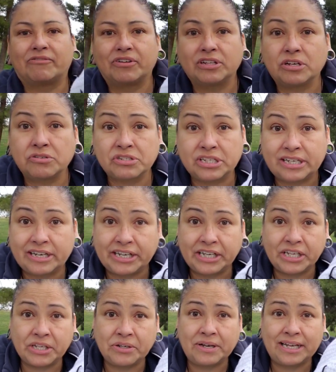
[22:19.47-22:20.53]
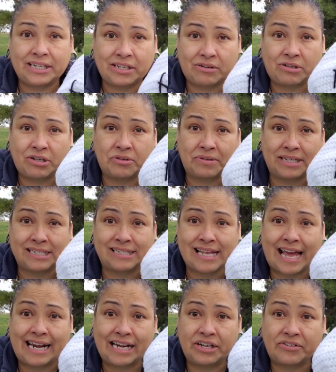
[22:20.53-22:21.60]
For those that are new and don't know what a
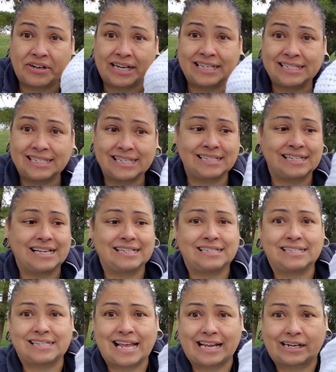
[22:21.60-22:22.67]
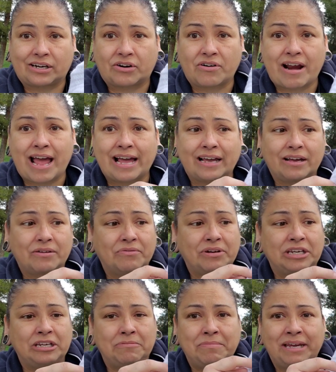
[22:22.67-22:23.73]
San Andreas is, it's that crack
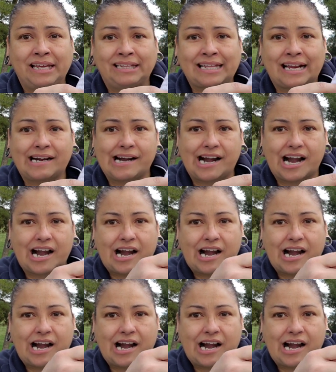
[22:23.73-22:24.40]
when you meet that.